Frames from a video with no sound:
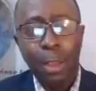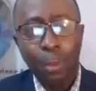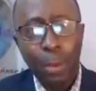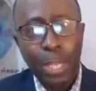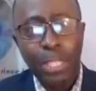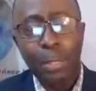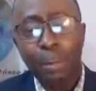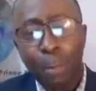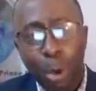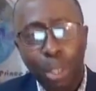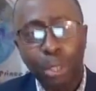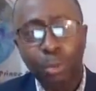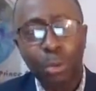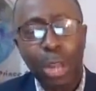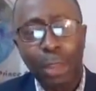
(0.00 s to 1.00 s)
which
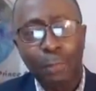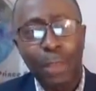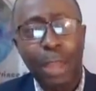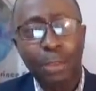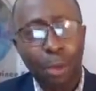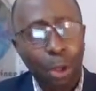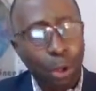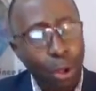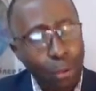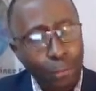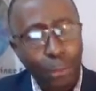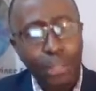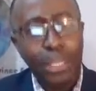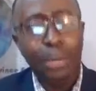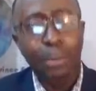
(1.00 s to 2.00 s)
most would have found
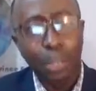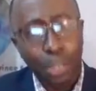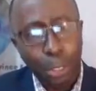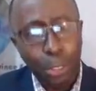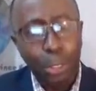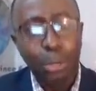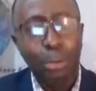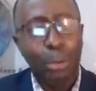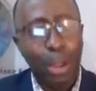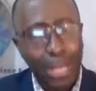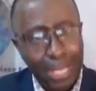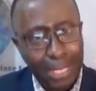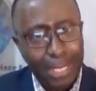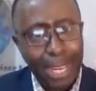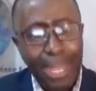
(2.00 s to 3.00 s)
uncomfortable to do, but
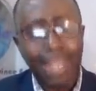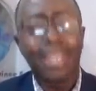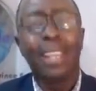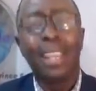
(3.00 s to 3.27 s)
he did.